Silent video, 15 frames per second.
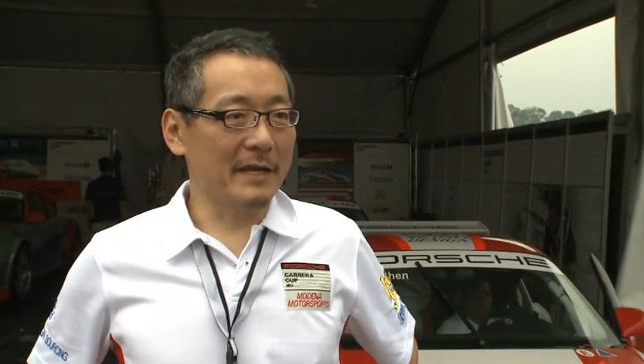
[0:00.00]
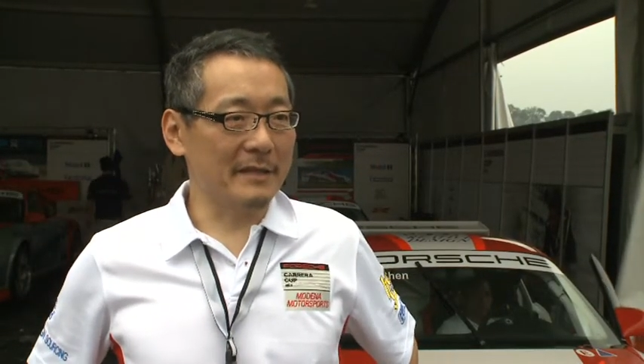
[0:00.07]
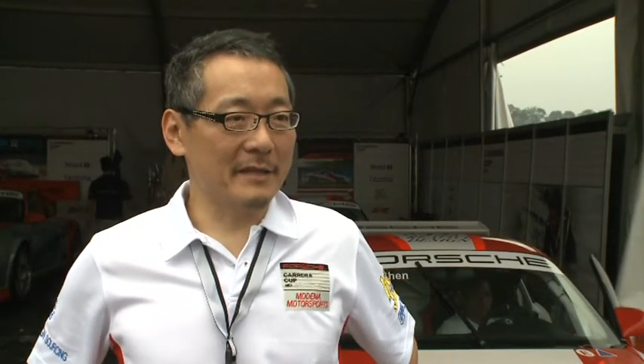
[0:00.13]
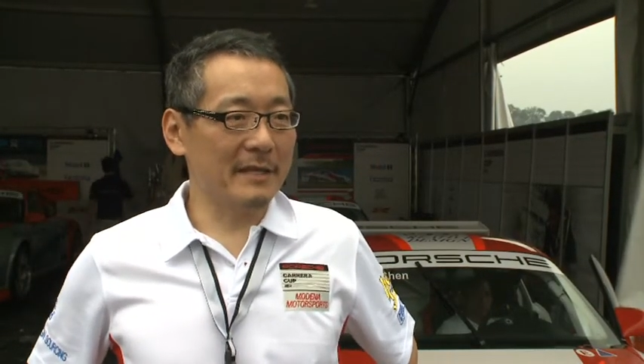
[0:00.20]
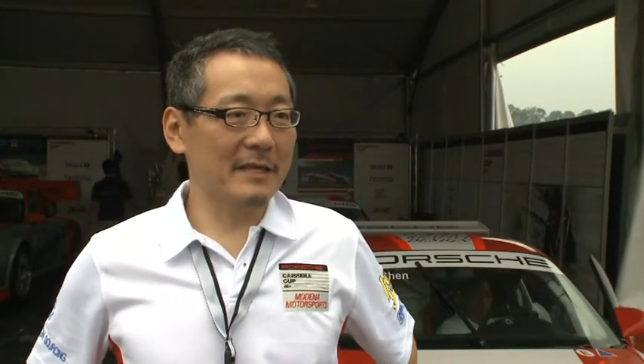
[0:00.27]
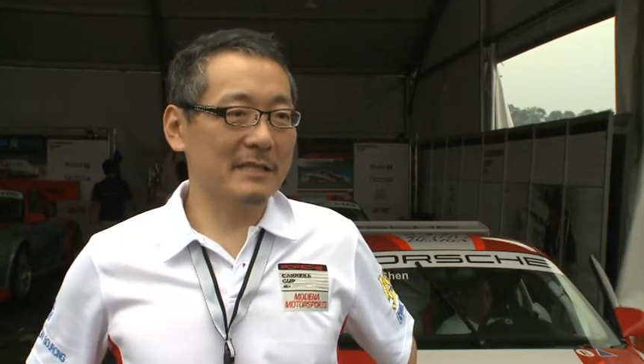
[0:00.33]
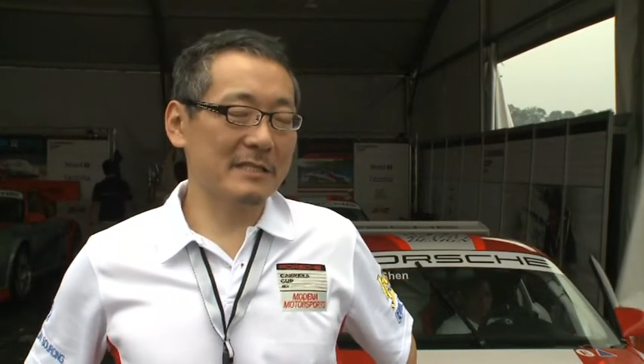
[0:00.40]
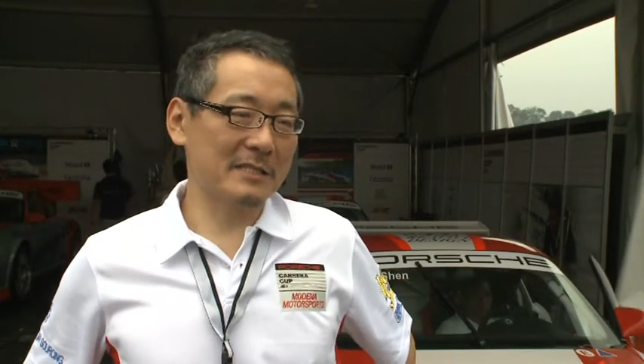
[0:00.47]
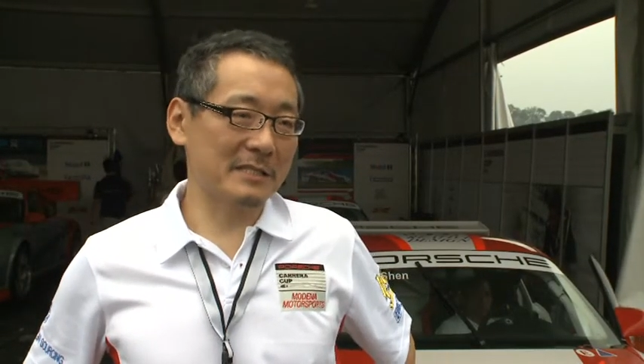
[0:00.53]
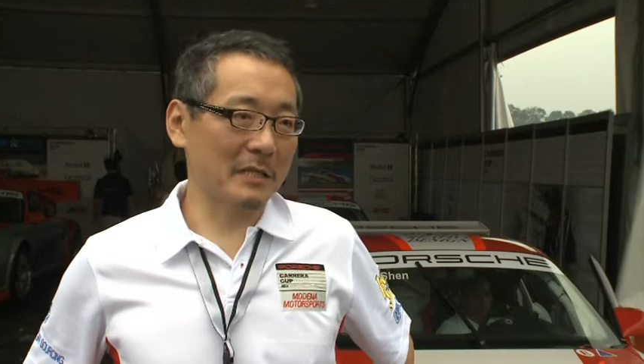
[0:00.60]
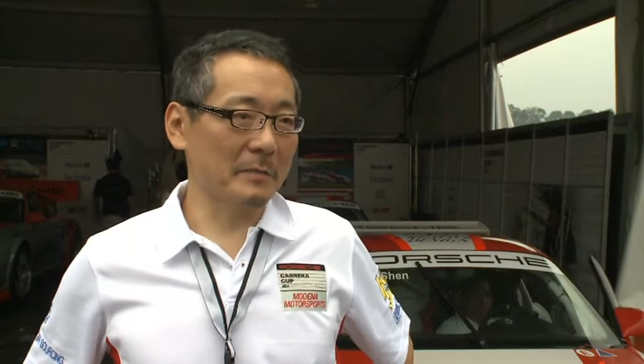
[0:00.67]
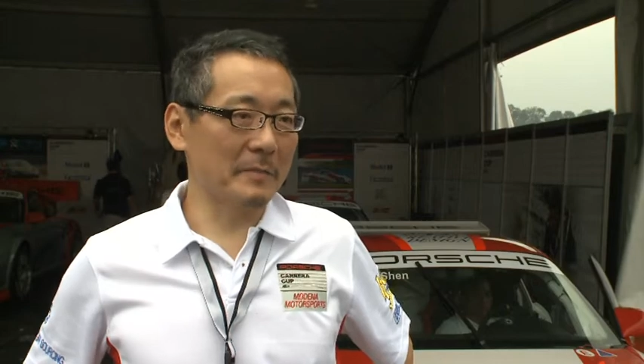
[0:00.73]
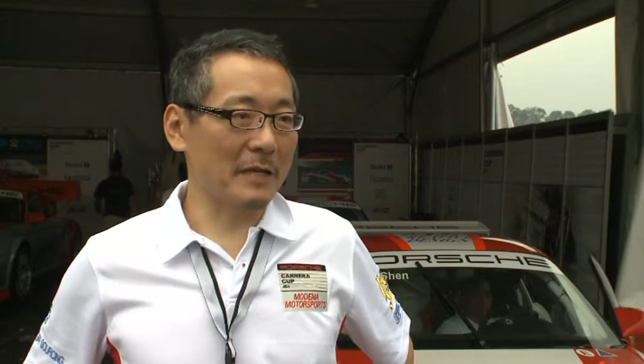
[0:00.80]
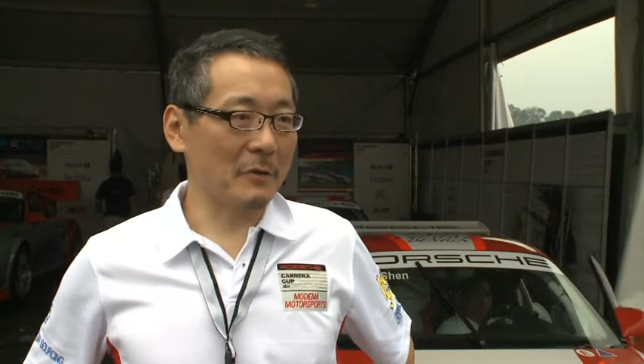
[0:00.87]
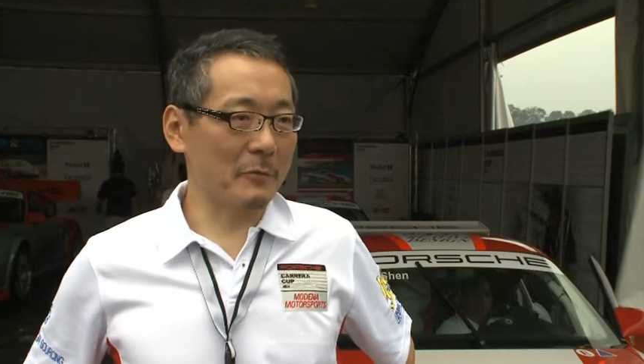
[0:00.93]
I think he's just a
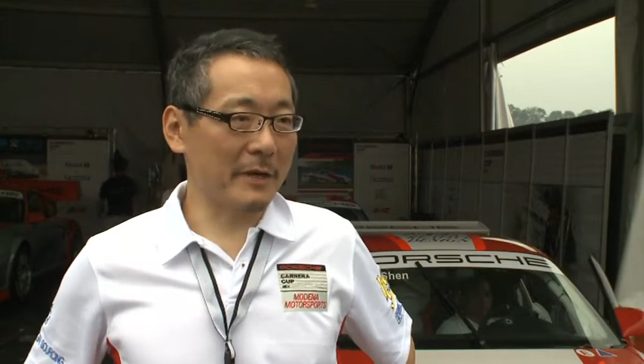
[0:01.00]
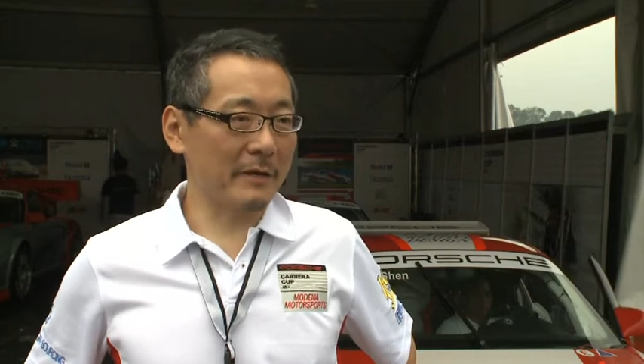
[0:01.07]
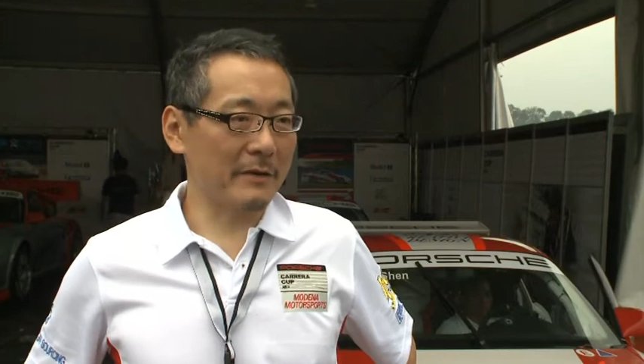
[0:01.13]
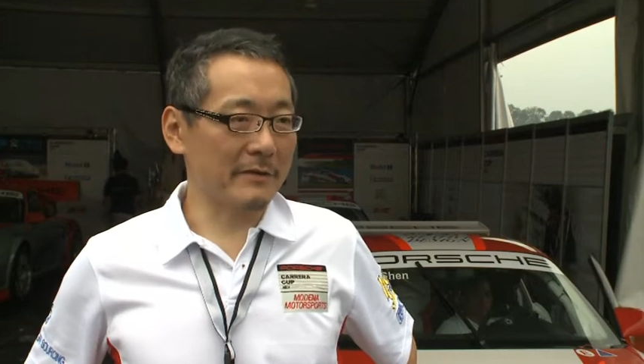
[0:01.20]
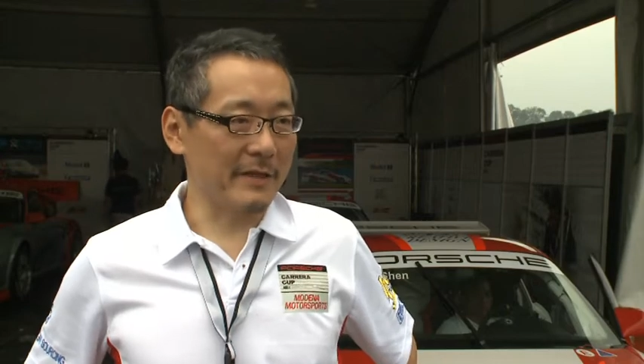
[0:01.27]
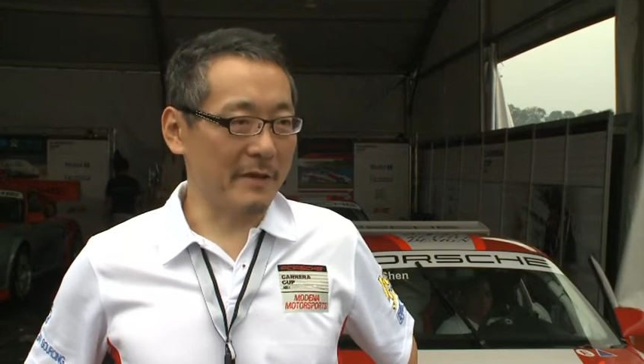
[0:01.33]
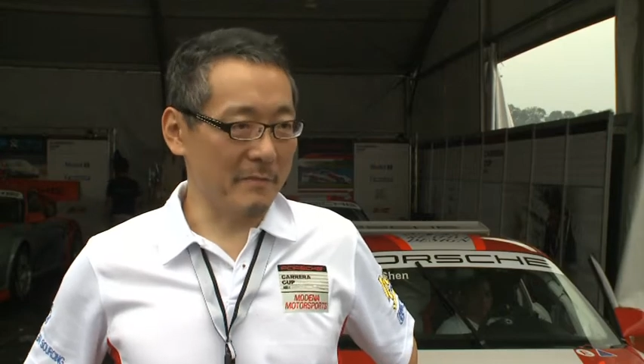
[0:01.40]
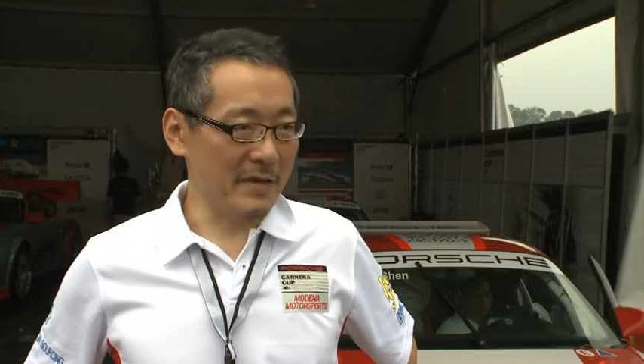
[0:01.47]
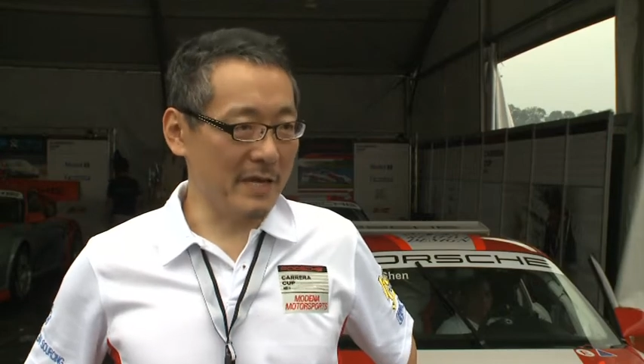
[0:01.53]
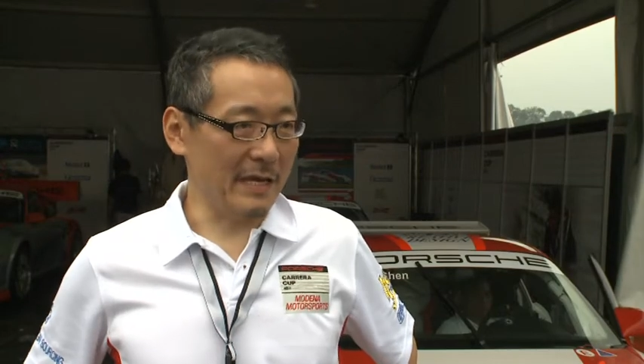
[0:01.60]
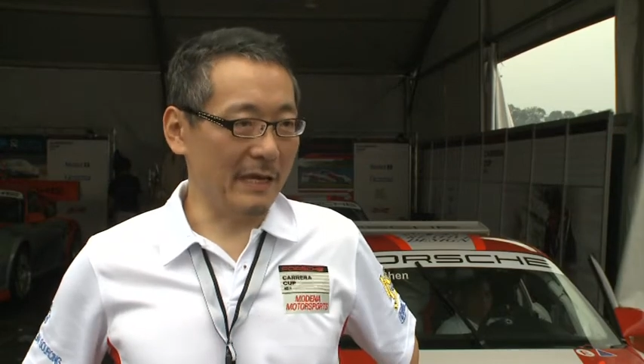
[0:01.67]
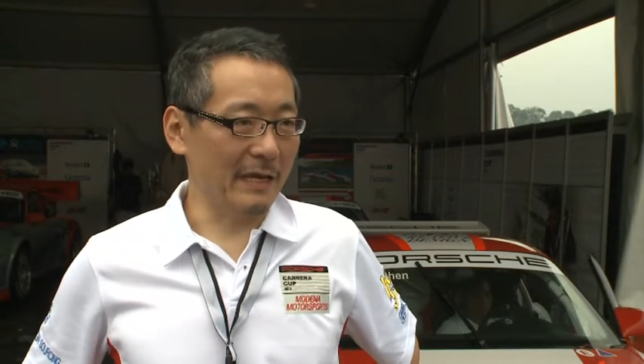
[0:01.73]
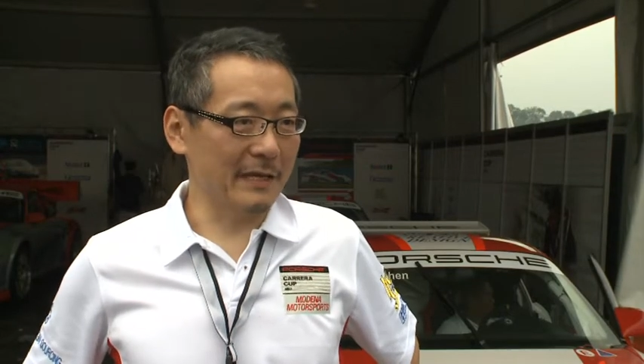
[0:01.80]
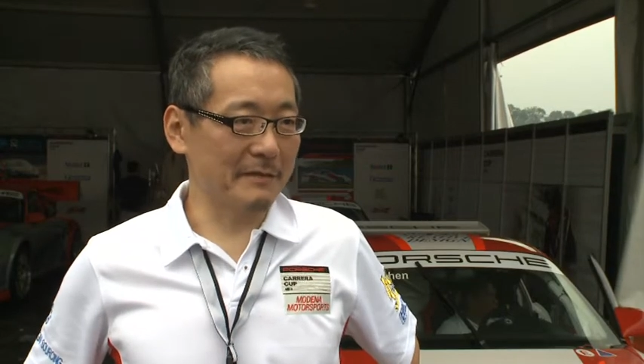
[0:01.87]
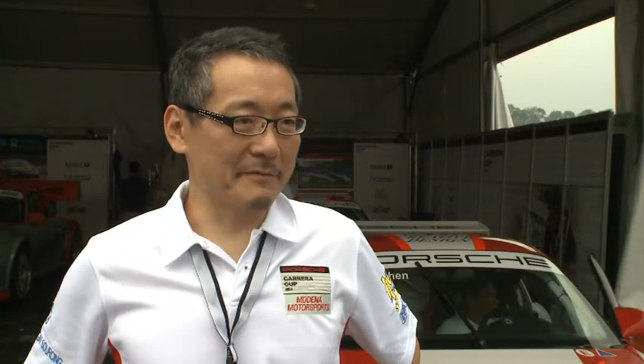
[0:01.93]
little bit quicker than
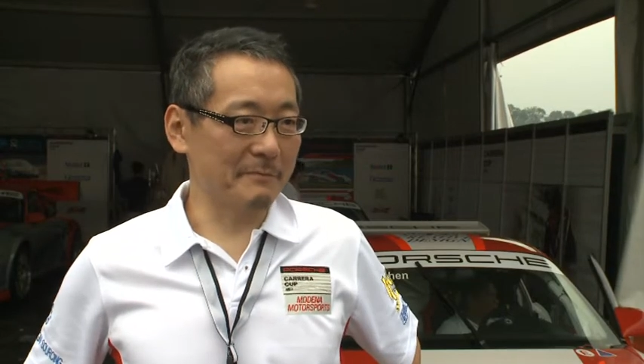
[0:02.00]
me.